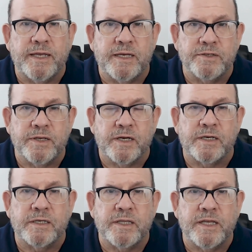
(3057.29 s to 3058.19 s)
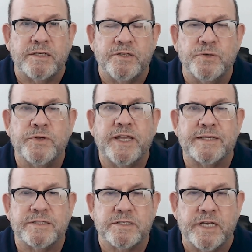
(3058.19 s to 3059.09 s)
And, uh, and you
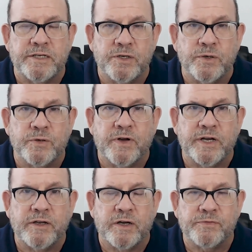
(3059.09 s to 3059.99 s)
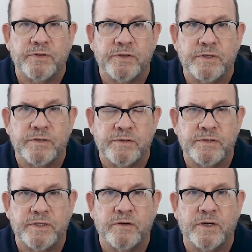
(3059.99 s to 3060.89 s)
can't say no if I offer the,
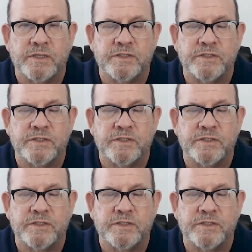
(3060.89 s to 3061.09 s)
the